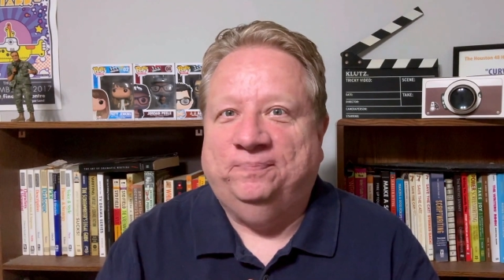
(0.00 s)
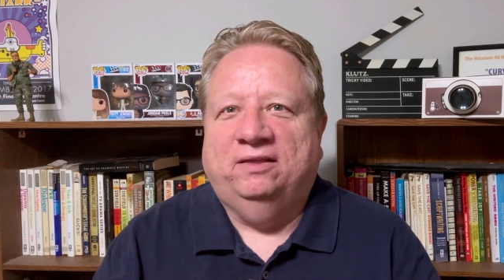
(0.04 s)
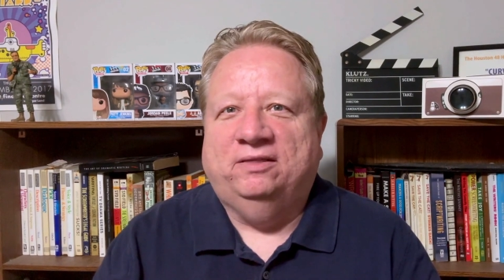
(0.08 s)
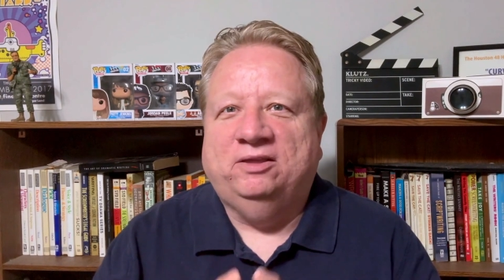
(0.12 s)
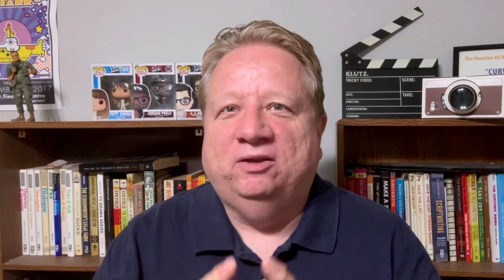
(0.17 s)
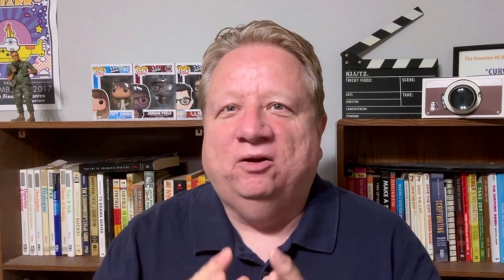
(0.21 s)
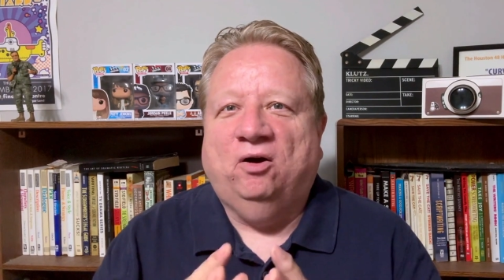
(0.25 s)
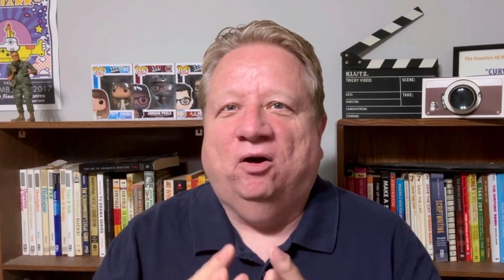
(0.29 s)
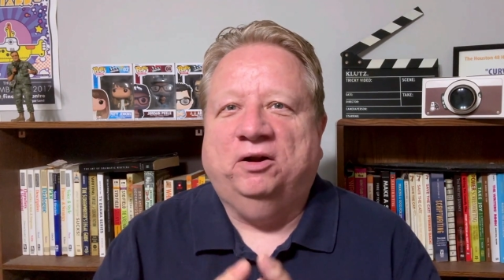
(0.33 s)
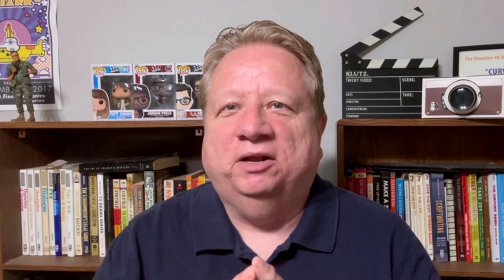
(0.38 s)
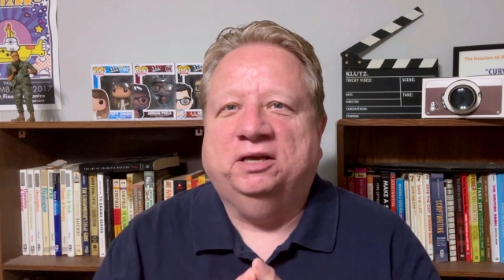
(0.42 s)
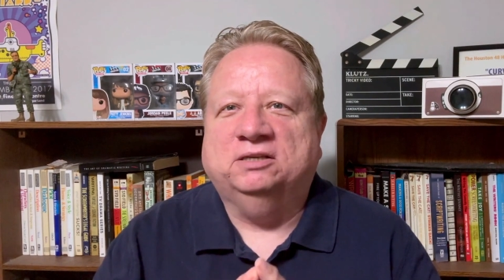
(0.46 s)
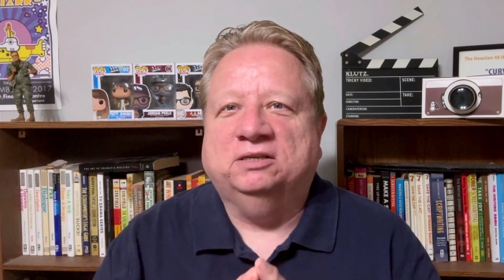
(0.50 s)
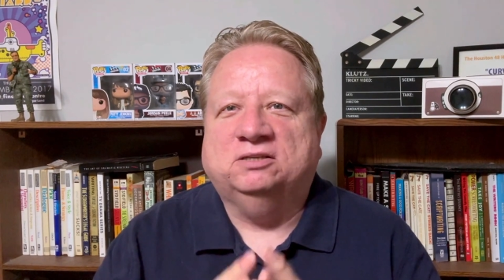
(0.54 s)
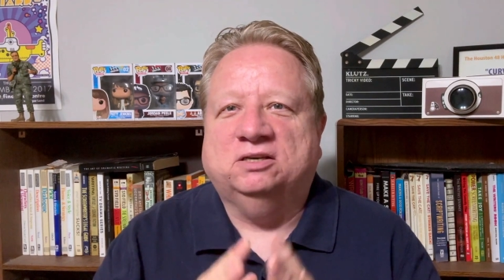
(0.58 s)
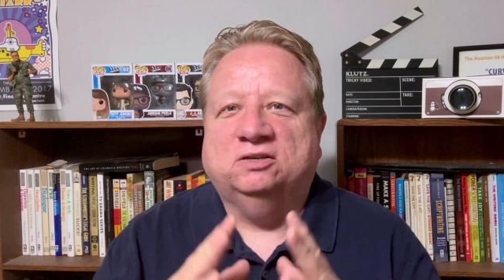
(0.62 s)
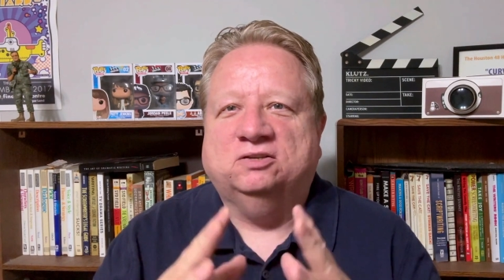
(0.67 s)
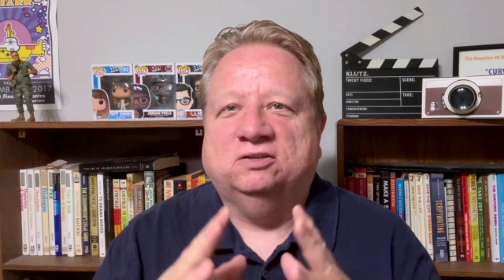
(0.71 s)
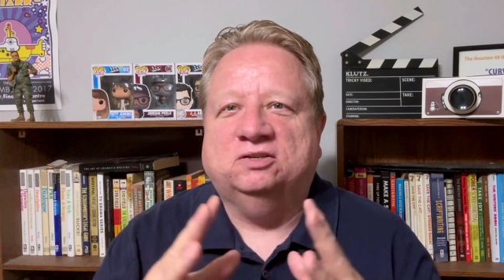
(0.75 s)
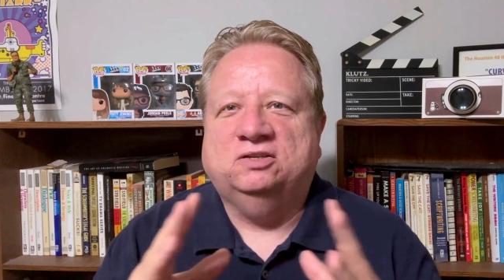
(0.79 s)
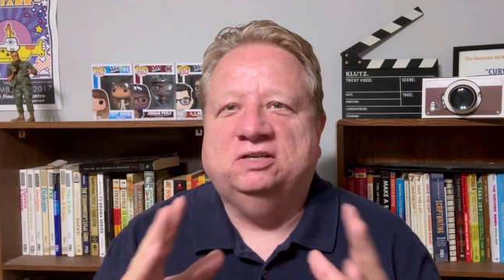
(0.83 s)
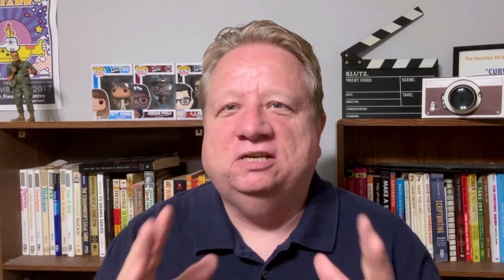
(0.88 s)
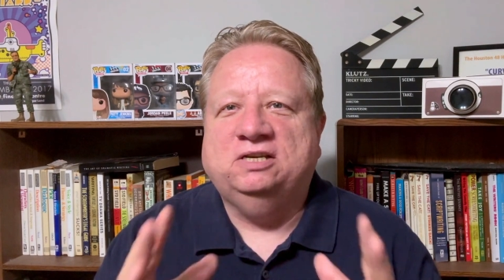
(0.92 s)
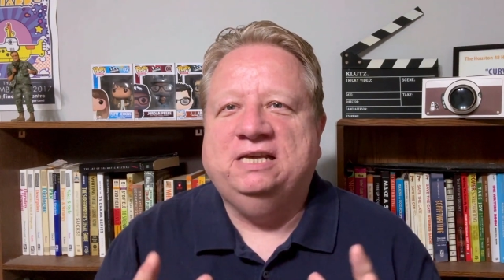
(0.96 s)
The audience
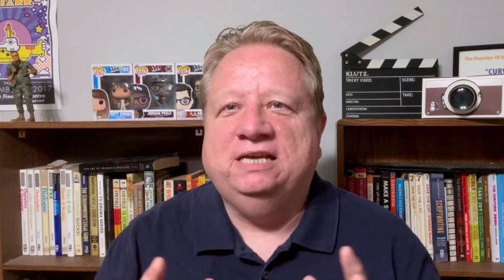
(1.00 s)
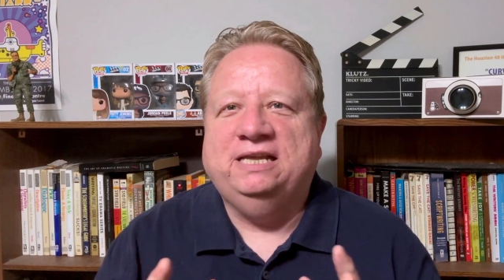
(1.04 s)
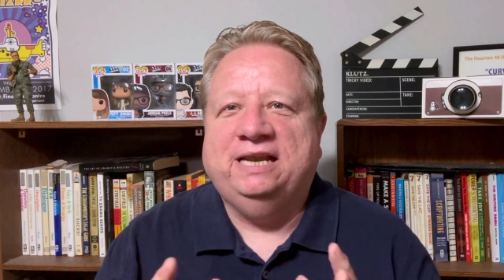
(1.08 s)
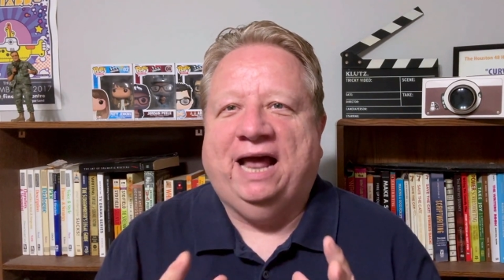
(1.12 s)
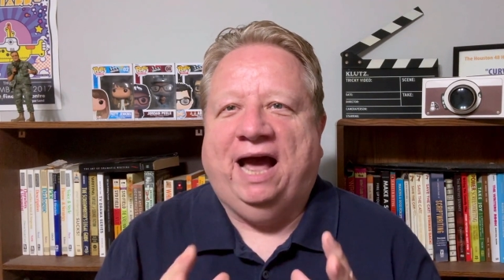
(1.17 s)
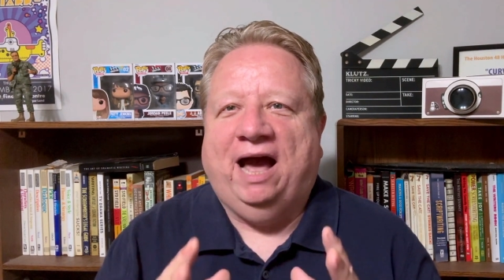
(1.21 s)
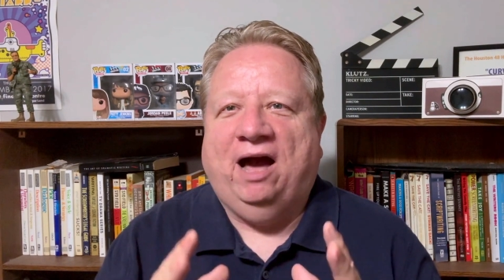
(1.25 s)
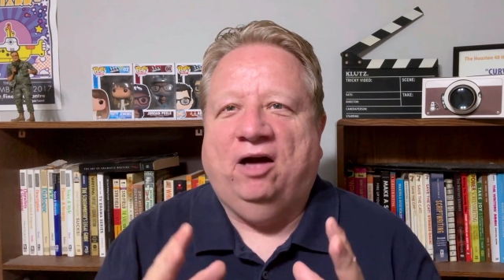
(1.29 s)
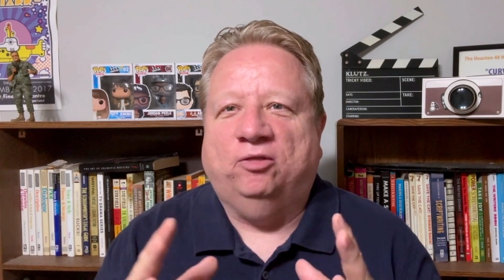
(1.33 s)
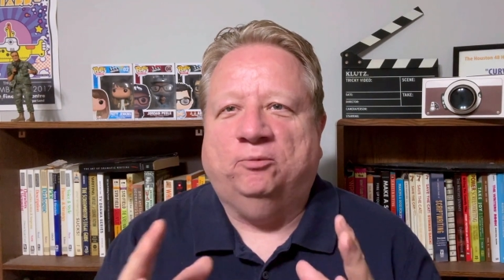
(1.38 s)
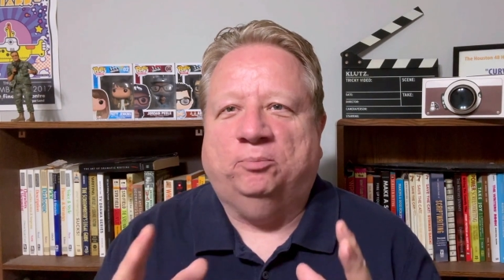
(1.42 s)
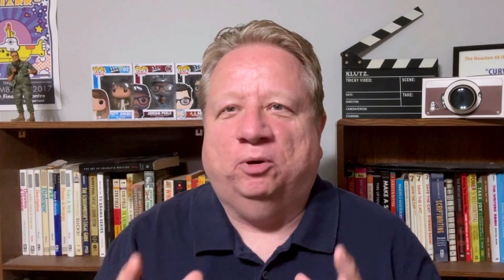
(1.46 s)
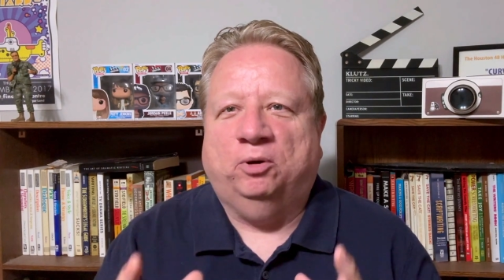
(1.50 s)
has seen how the